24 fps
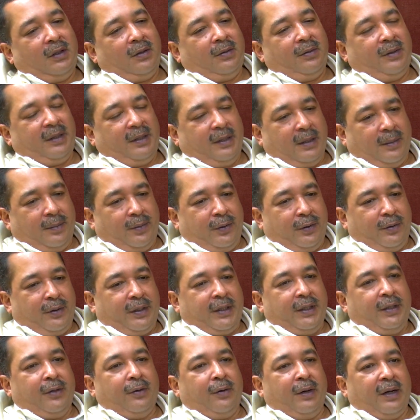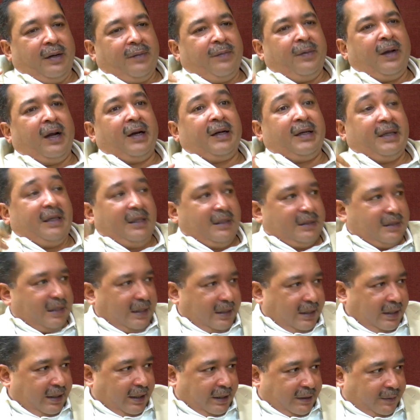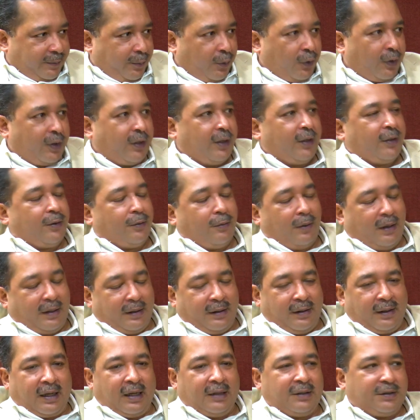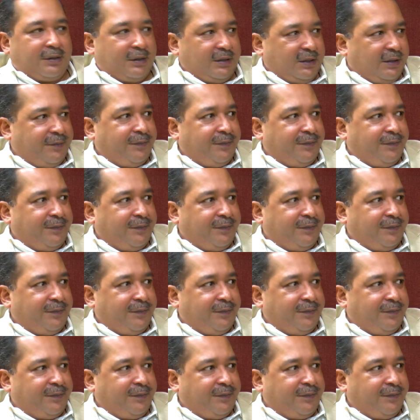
with WTO and our tea is getting exported to other countries.